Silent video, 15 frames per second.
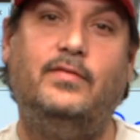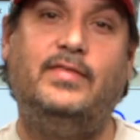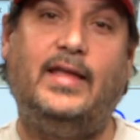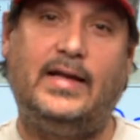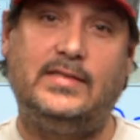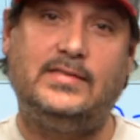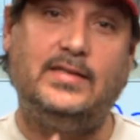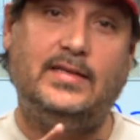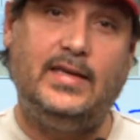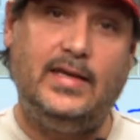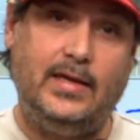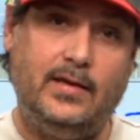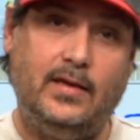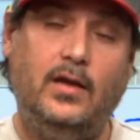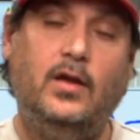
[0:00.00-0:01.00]
That's the
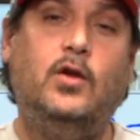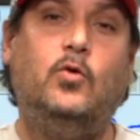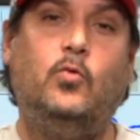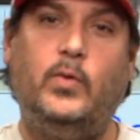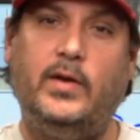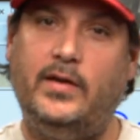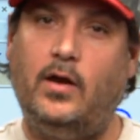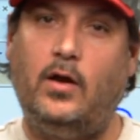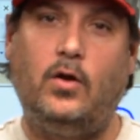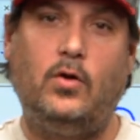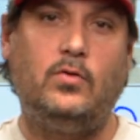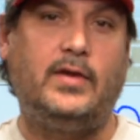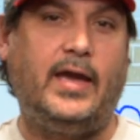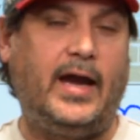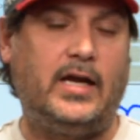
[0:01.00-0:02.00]
key. We
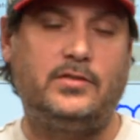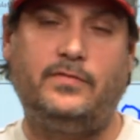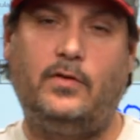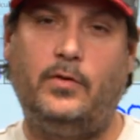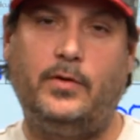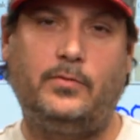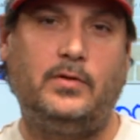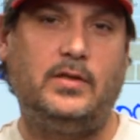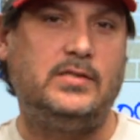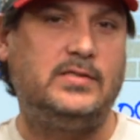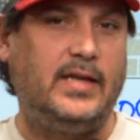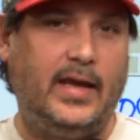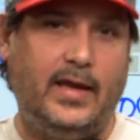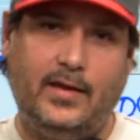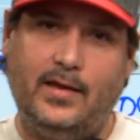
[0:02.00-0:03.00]
know cash flowing real
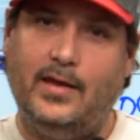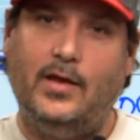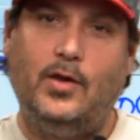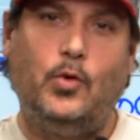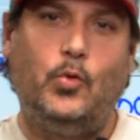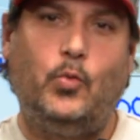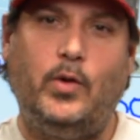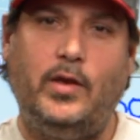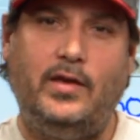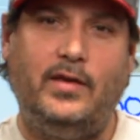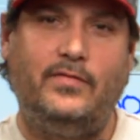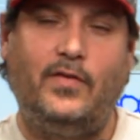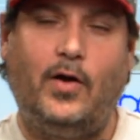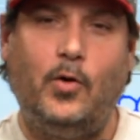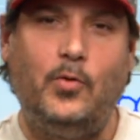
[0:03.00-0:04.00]
estate.
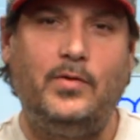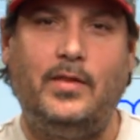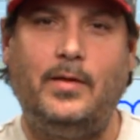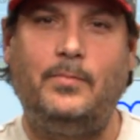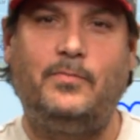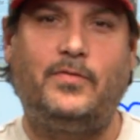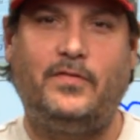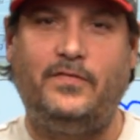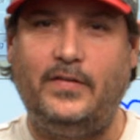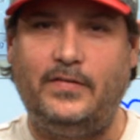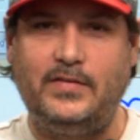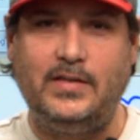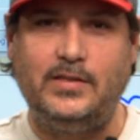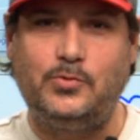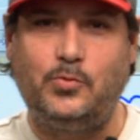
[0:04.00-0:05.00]
We've owned them for
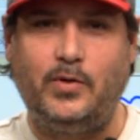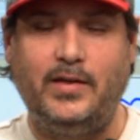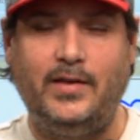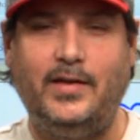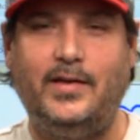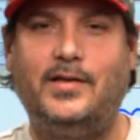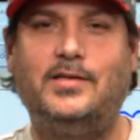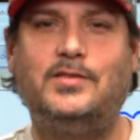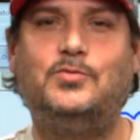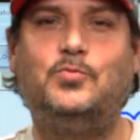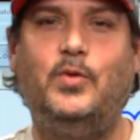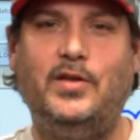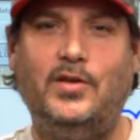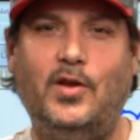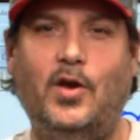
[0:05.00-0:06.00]
15, 20 years.
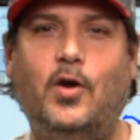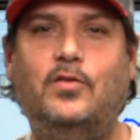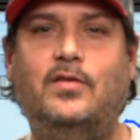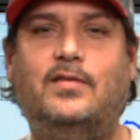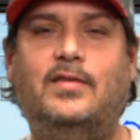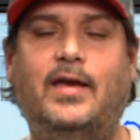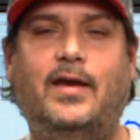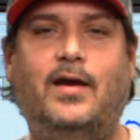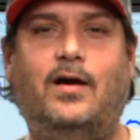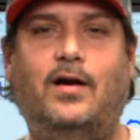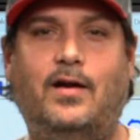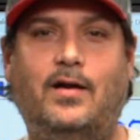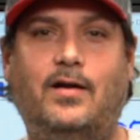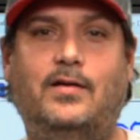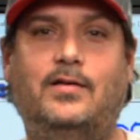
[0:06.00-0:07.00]
We know that they
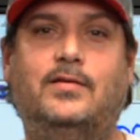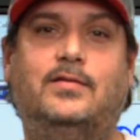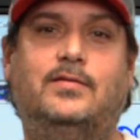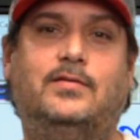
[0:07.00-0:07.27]
are